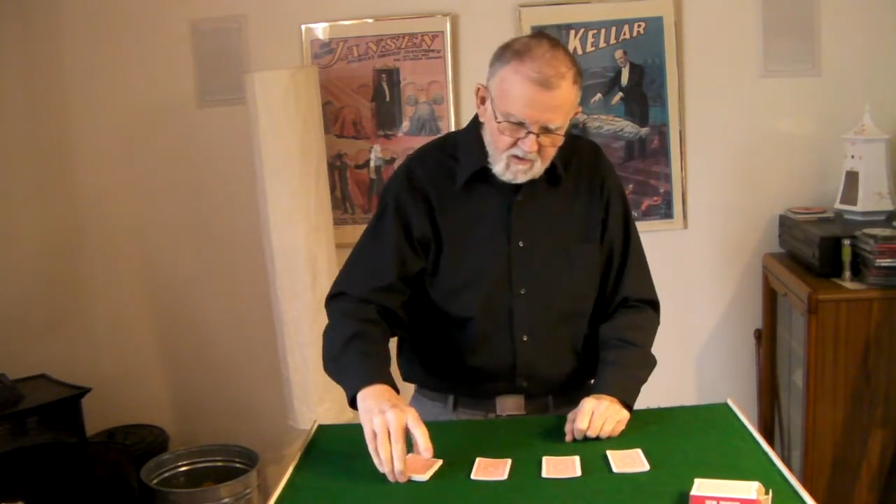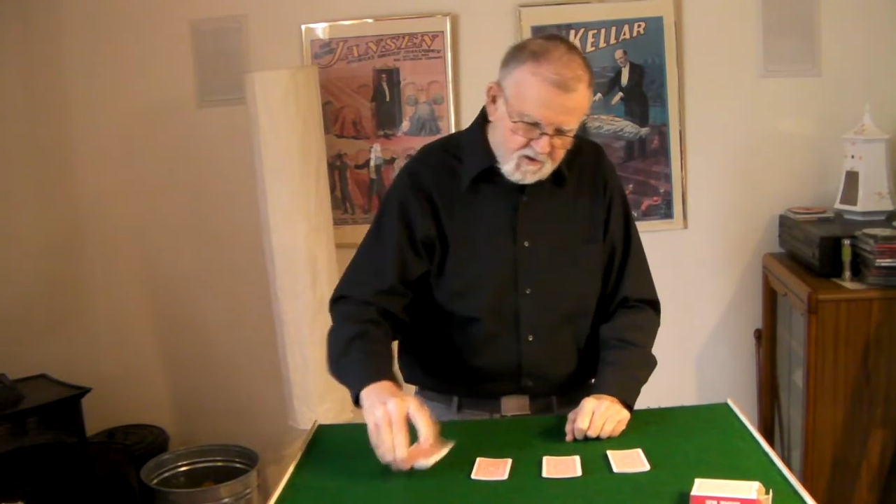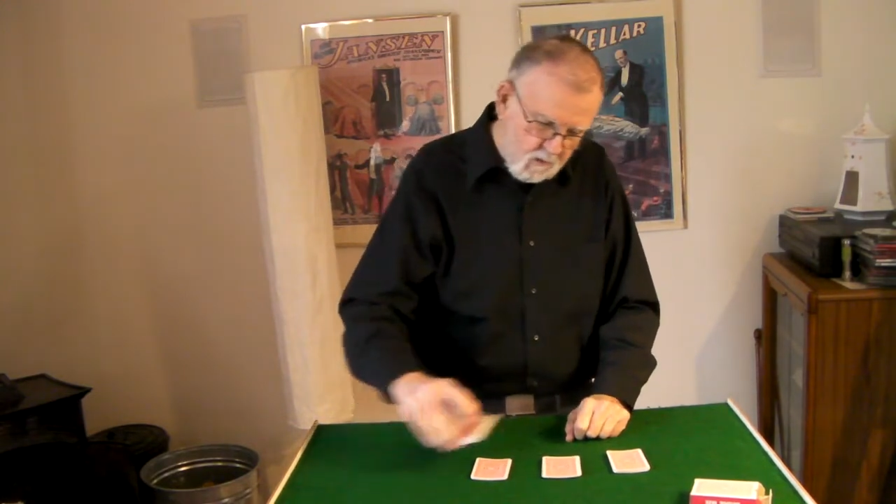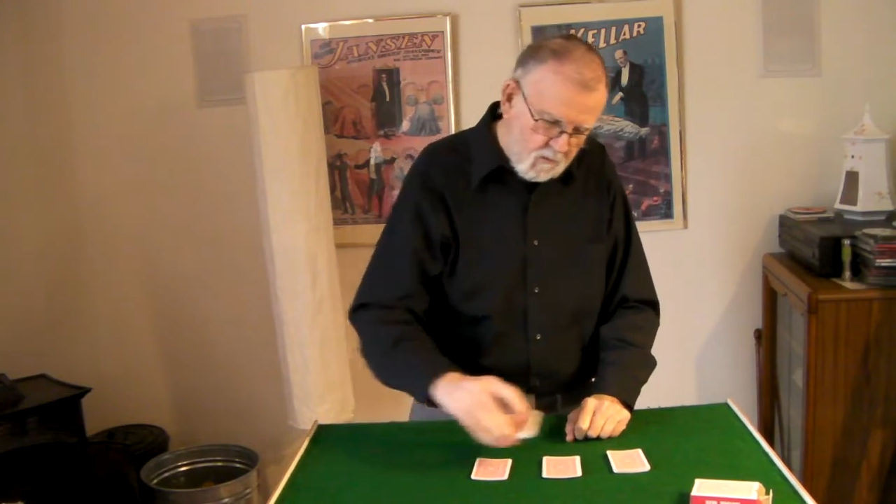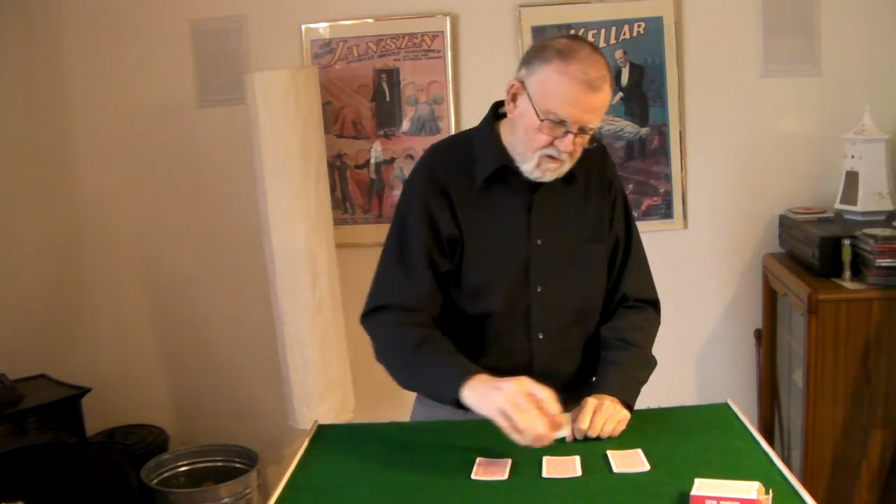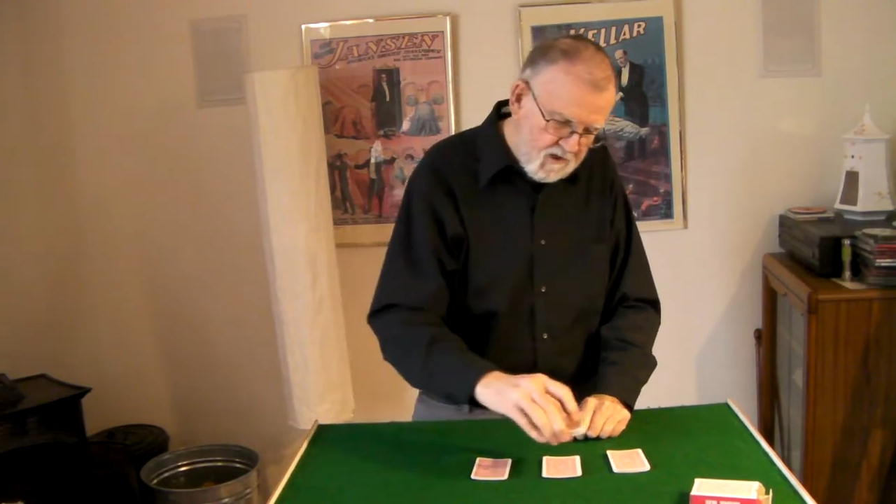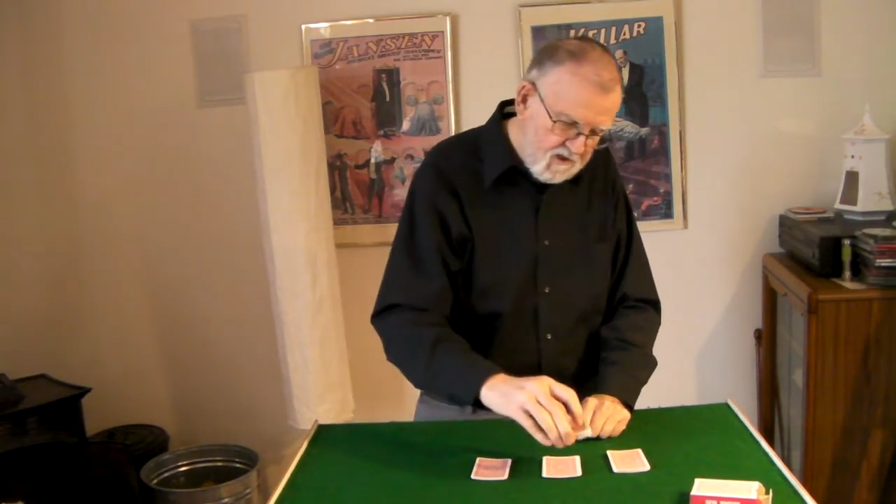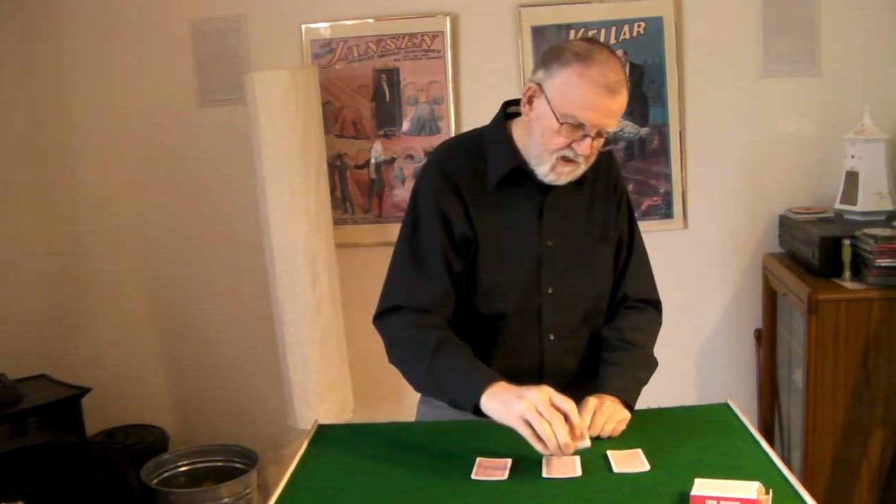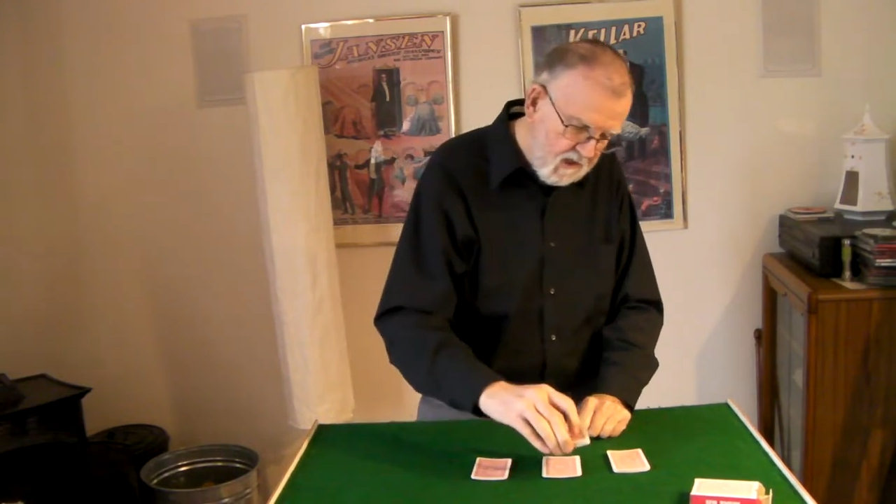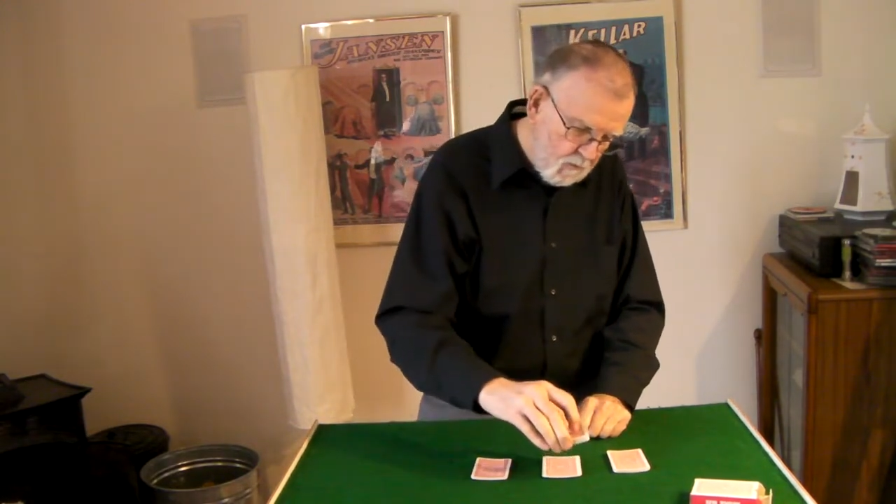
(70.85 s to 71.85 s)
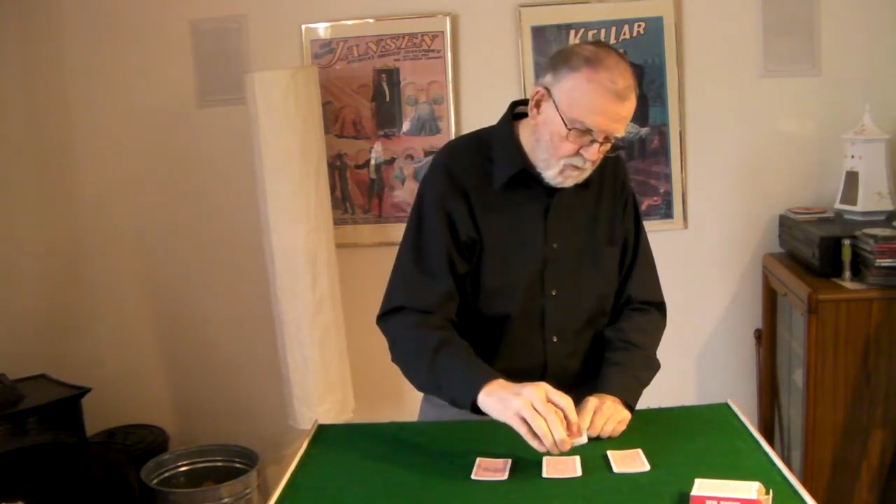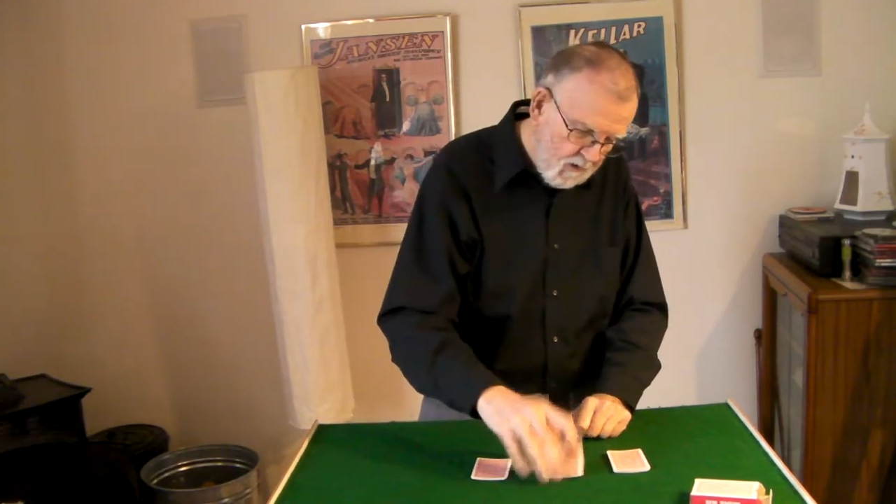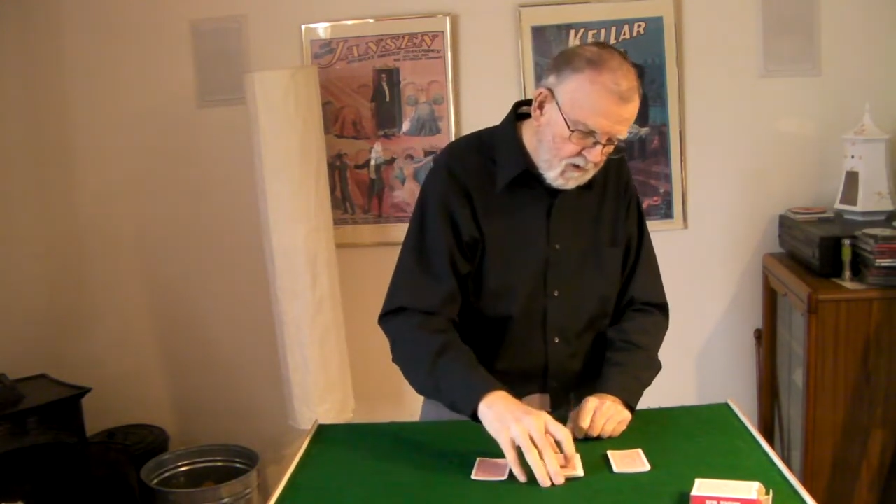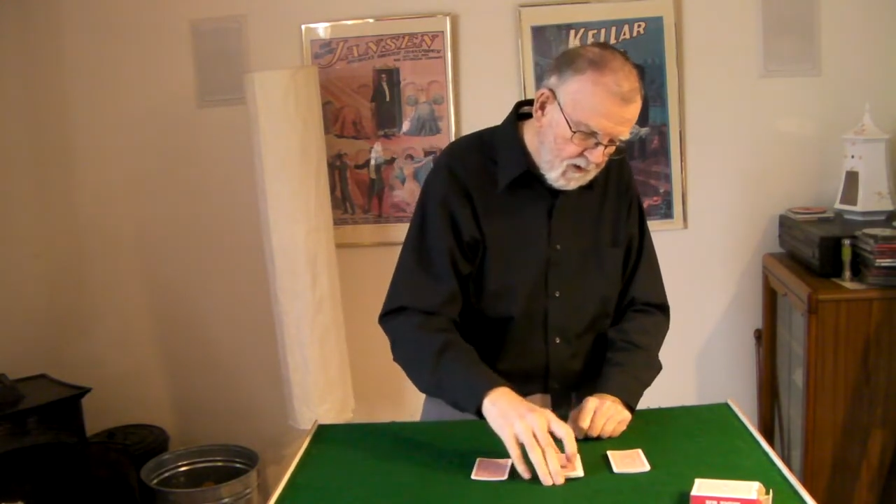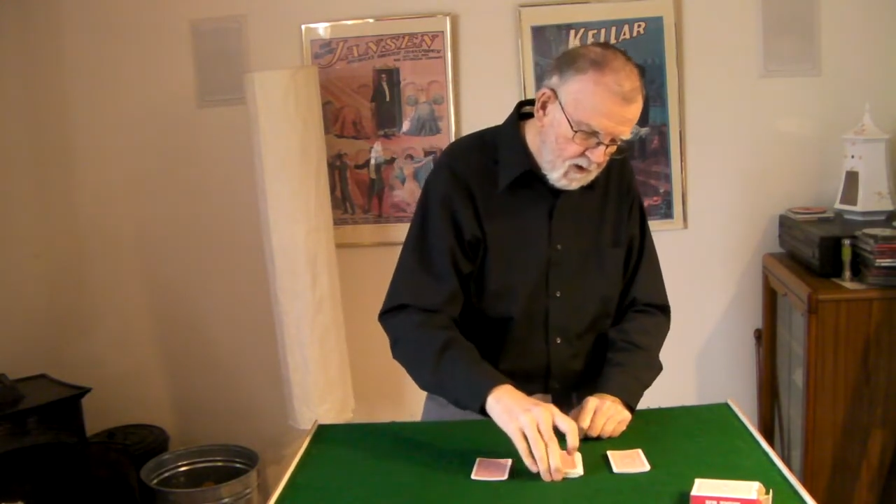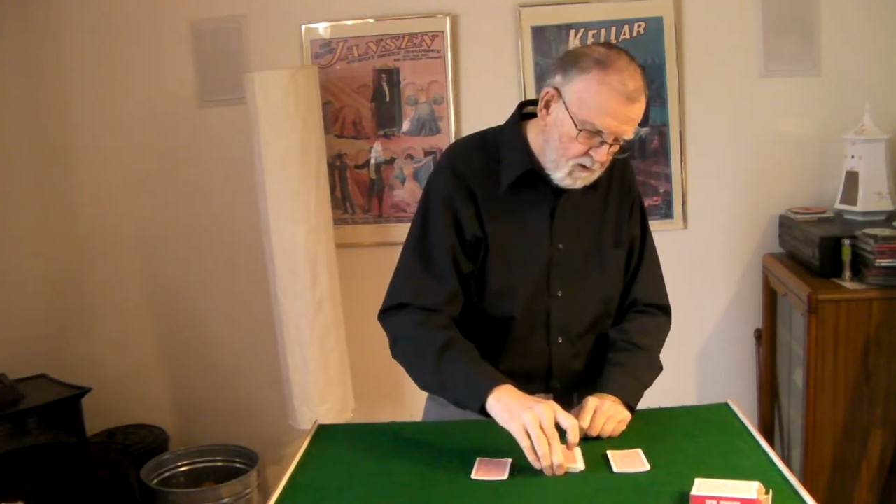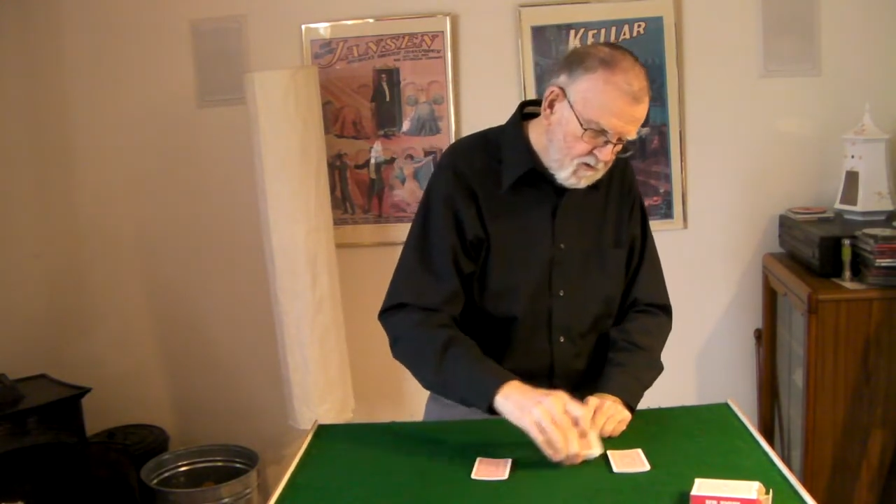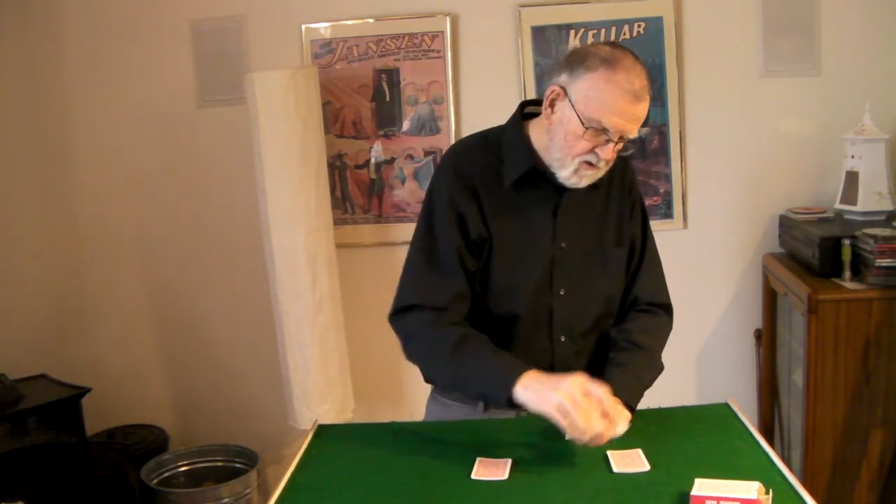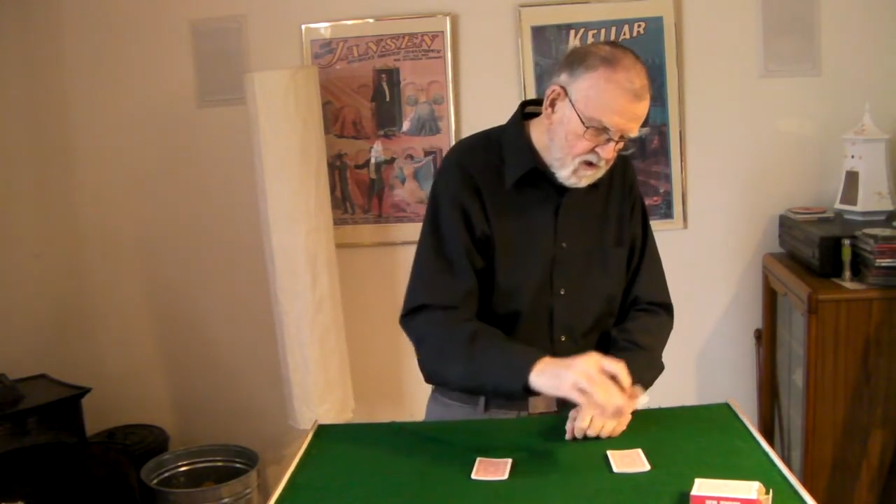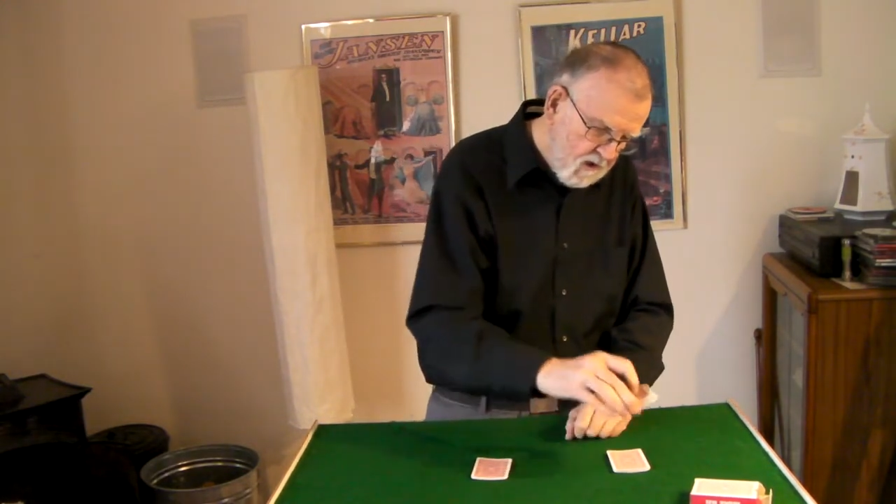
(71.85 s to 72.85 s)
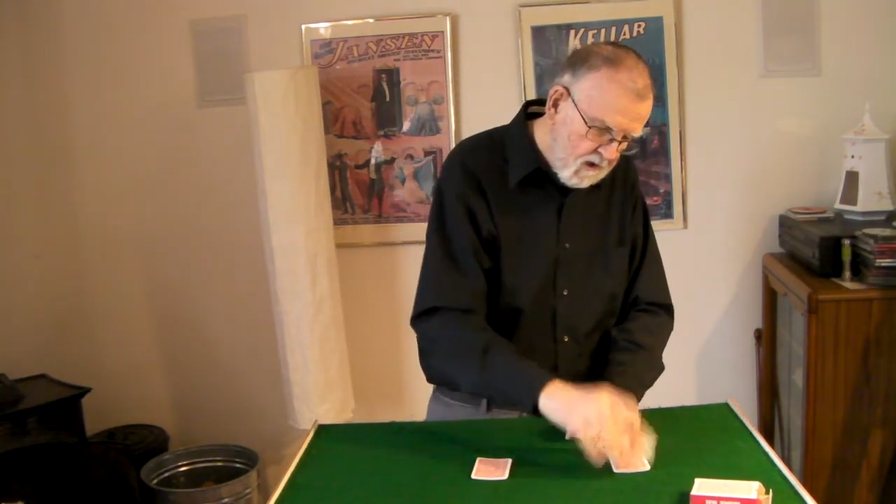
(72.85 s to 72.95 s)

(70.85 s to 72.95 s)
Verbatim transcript: So we'll just get rid of those.